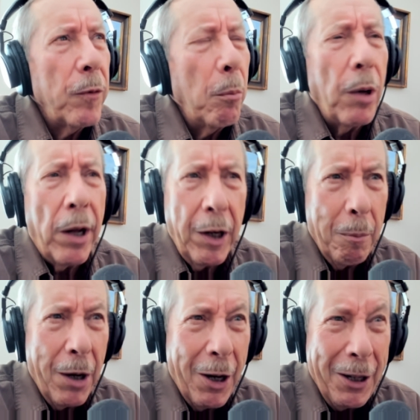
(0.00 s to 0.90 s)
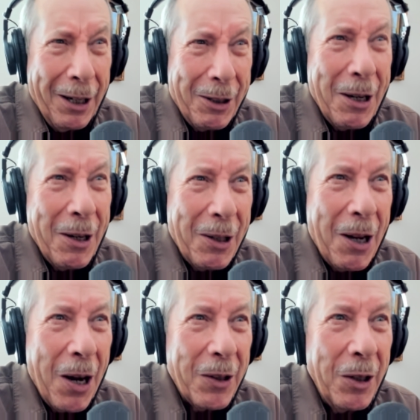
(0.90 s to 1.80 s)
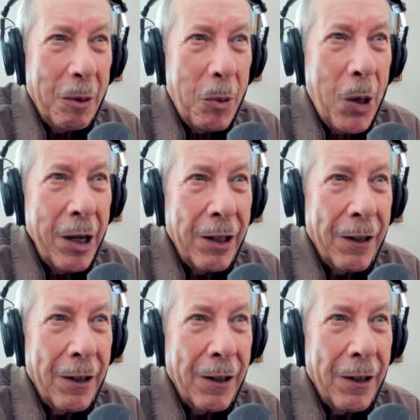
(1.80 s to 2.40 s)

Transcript: Bloody Mary at 10 o'clock in the morning.